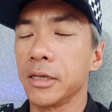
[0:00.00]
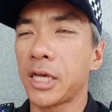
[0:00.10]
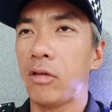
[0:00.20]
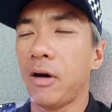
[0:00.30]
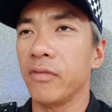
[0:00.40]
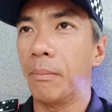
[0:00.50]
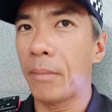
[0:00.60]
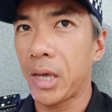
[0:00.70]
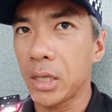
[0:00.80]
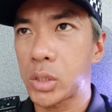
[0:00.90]
get you out of the
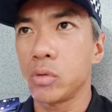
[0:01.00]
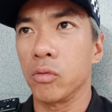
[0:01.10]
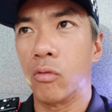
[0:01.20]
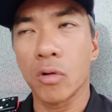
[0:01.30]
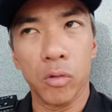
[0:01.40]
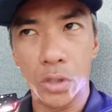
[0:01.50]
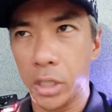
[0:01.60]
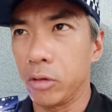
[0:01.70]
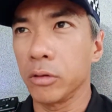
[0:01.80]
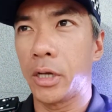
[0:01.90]
mess to road
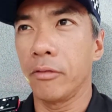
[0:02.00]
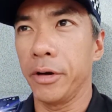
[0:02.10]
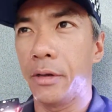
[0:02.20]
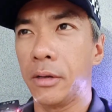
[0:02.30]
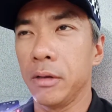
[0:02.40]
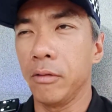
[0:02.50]
closure and all that, right?